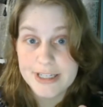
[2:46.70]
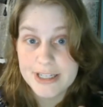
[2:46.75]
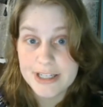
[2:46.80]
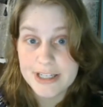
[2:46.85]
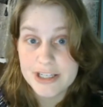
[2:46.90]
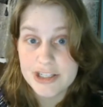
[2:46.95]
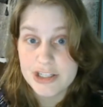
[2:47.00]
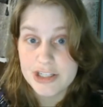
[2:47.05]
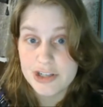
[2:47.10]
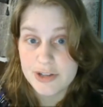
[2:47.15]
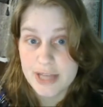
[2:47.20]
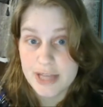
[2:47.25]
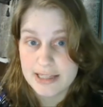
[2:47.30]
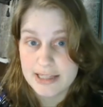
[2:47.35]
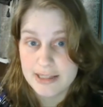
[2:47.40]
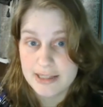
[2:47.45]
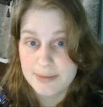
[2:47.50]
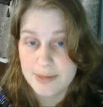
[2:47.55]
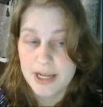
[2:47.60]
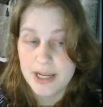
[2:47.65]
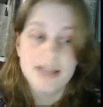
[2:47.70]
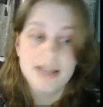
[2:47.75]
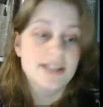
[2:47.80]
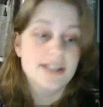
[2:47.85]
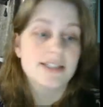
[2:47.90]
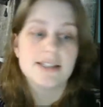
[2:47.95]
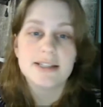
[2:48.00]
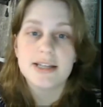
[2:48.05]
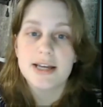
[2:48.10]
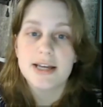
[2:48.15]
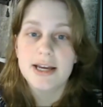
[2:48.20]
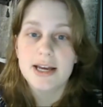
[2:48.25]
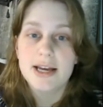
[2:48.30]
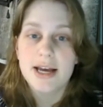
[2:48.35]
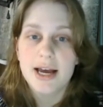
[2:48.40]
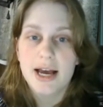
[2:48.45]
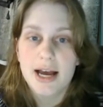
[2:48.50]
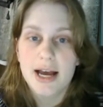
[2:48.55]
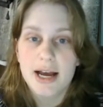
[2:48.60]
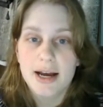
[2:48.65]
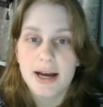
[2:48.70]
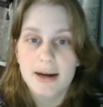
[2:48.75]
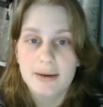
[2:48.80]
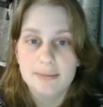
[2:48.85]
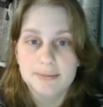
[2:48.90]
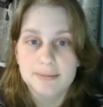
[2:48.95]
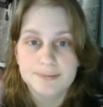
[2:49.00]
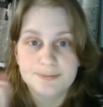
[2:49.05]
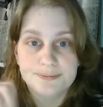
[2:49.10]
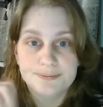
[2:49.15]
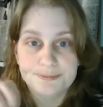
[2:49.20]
so that's a plus. Yeah,